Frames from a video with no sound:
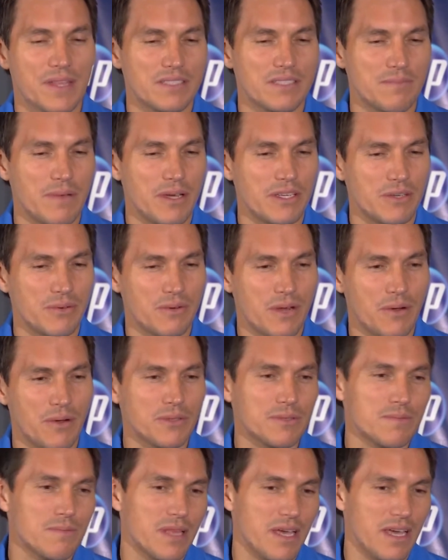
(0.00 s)
especially when I
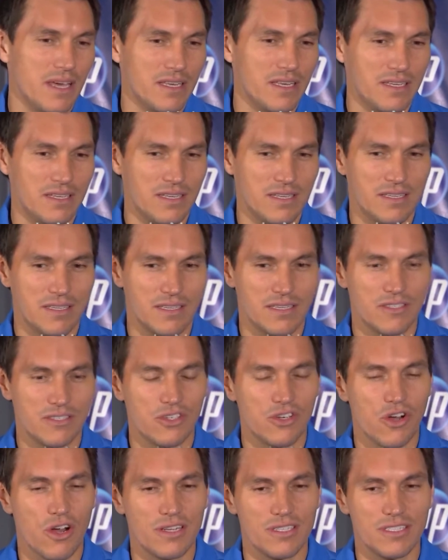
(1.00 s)
was playing
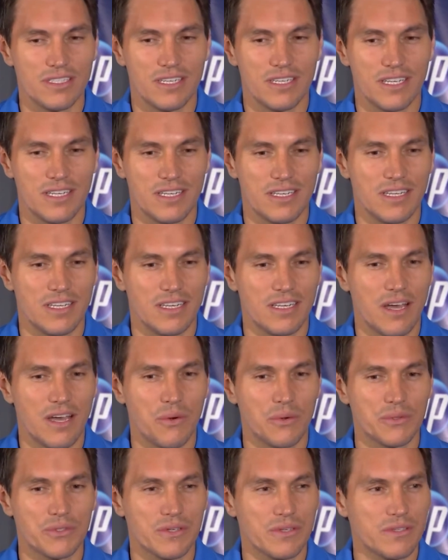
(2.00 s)
in Charlotte, and
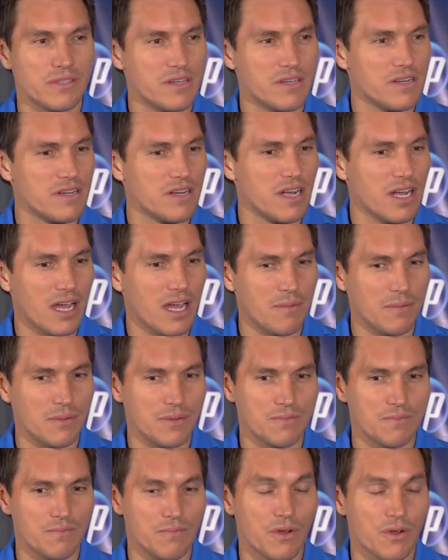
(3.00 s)
I was under a
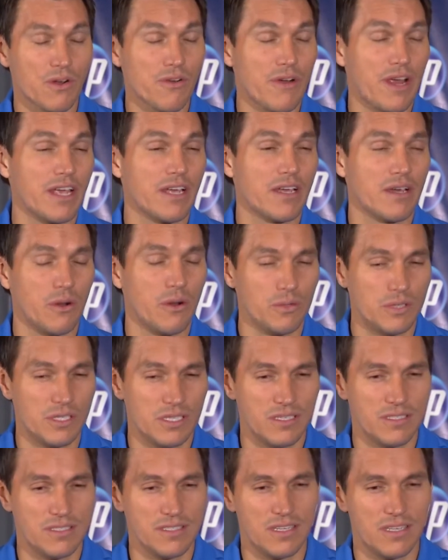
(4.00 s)
couple of great
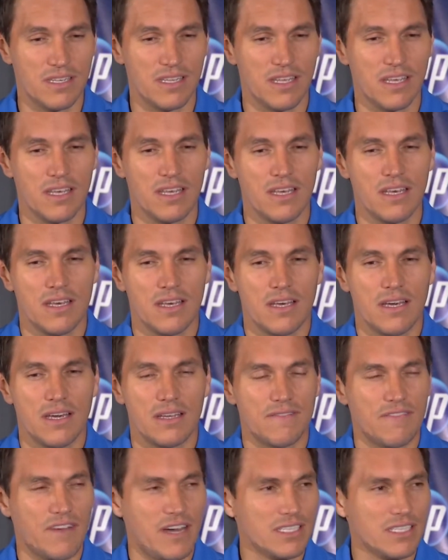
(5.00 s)
coaches that
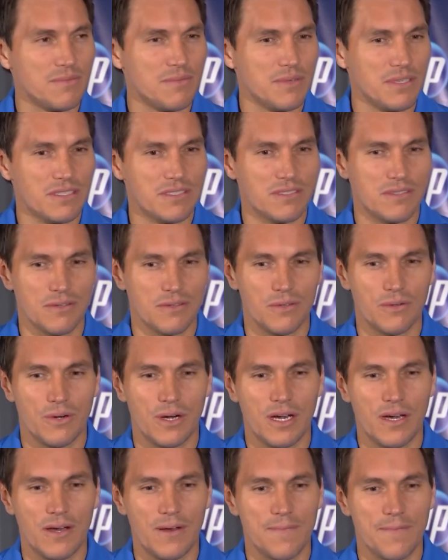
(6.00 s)
advised me
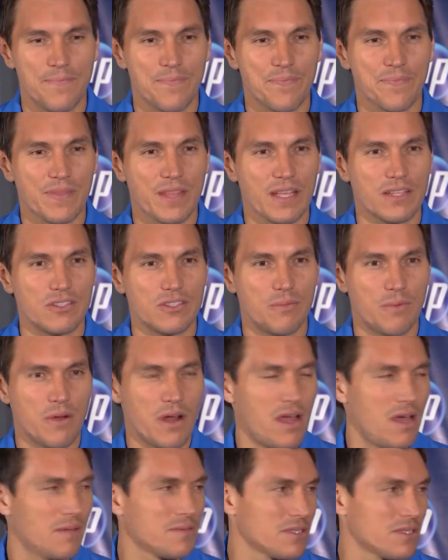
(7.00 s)
to
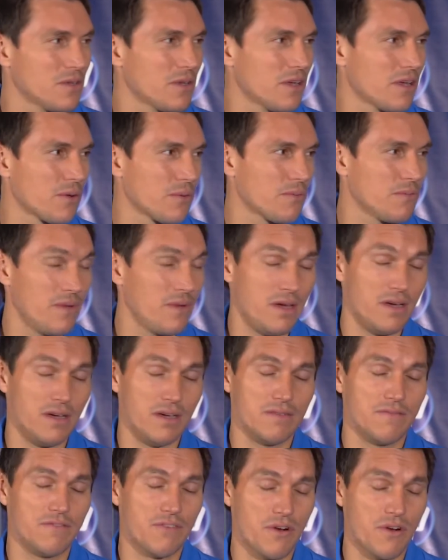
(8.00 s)
perhaps look at,
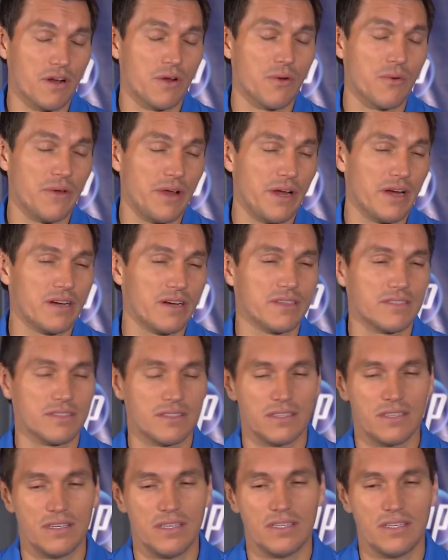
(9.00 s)
for a career
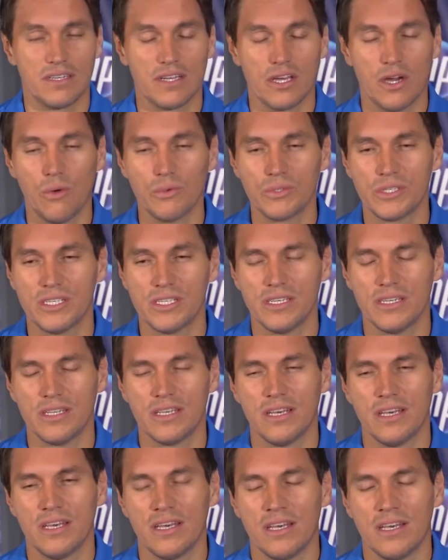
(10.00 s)
in coaching.